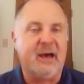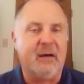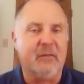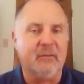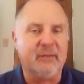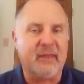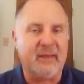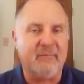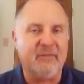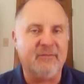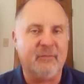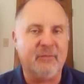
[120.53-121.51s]
I'll look
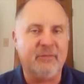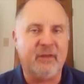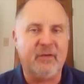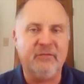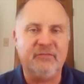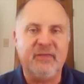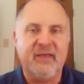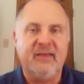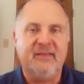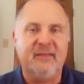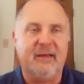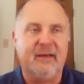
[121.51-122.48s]
heavily for those.
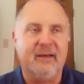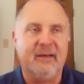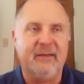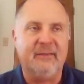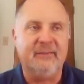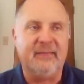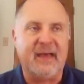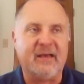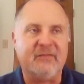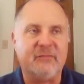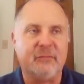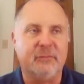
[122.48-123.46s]

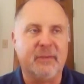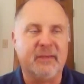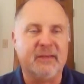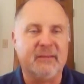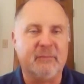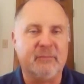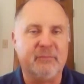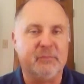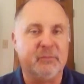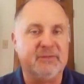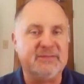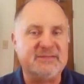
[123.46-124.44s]
That's going to make a difference
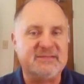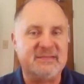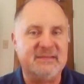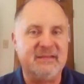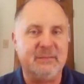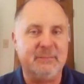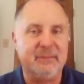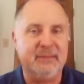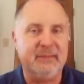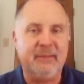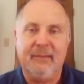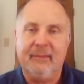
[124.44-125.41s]
between a C and a
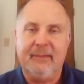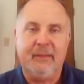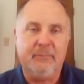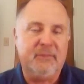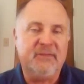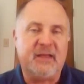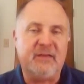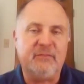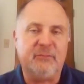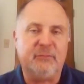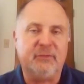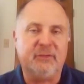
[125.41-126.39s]
B, and many
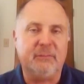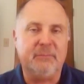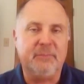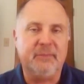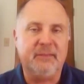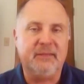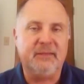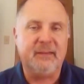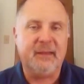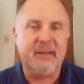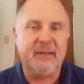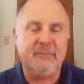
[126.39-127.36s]
times between a B and an
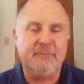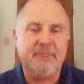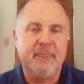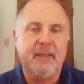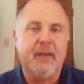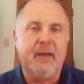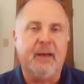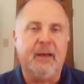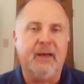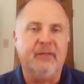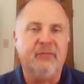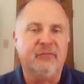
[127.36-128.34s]
A.
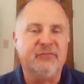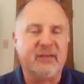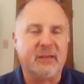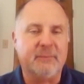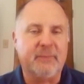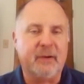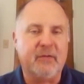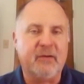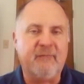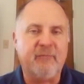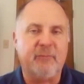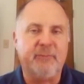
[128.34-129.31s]
Your third
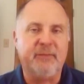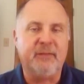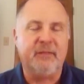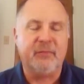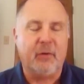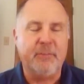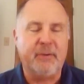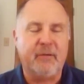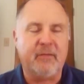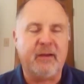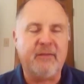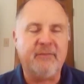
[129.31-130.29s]
paragraph
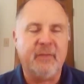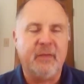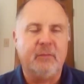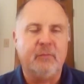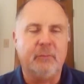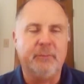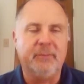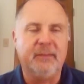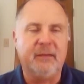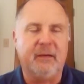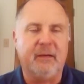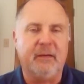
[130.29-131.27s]
will
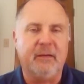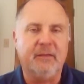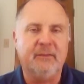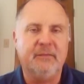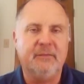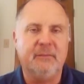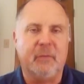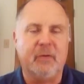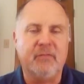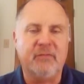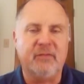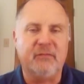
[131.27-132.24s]
be on
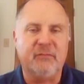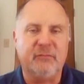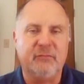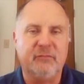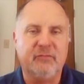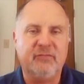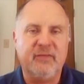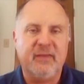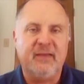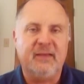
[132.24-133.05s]
Martin Luther King Jr.'s